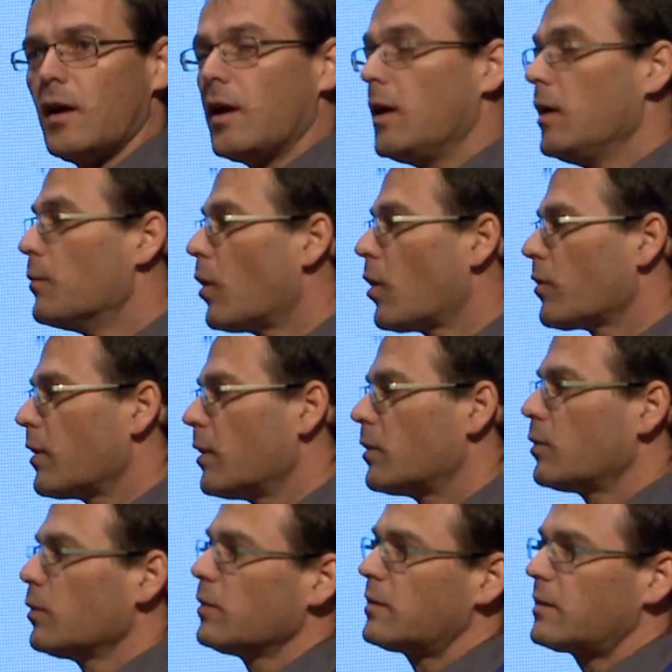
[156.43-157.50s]
in more than
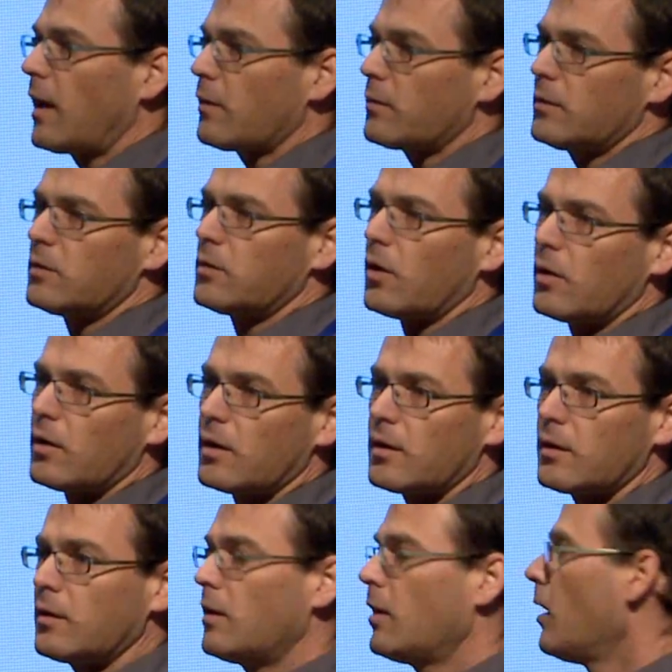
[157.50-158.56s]

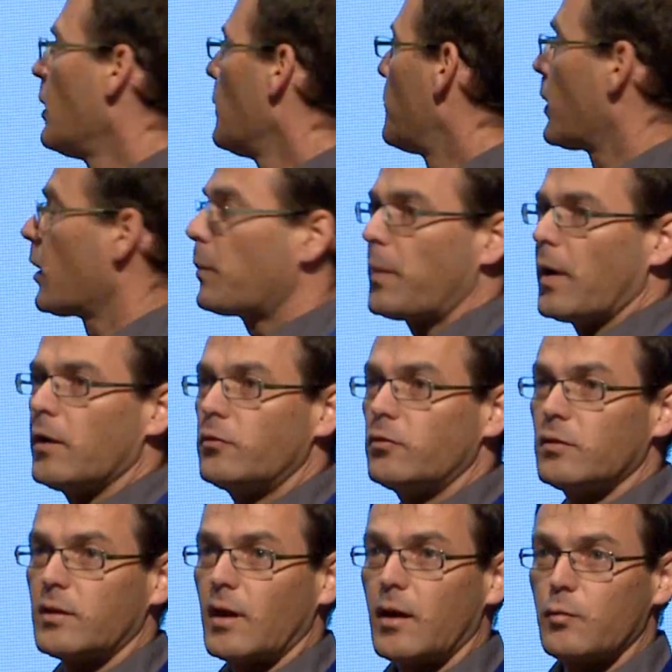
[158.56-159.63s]
$2,000 per
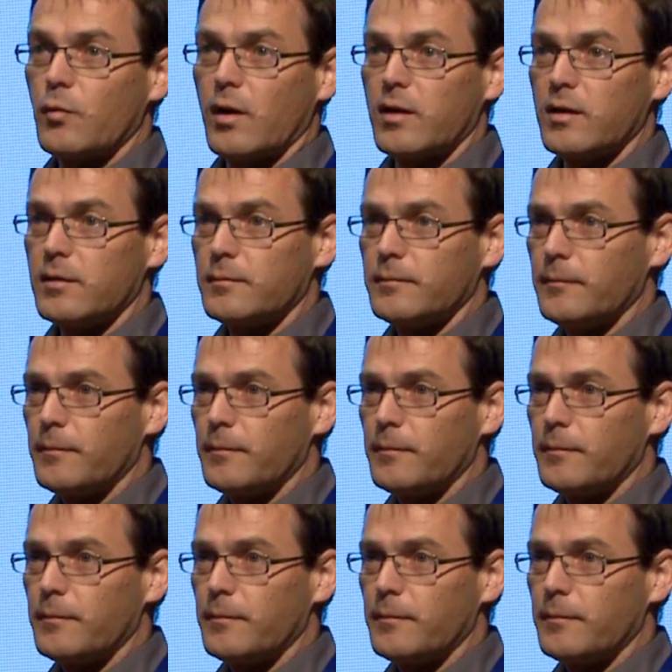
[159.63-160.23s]
patient annually.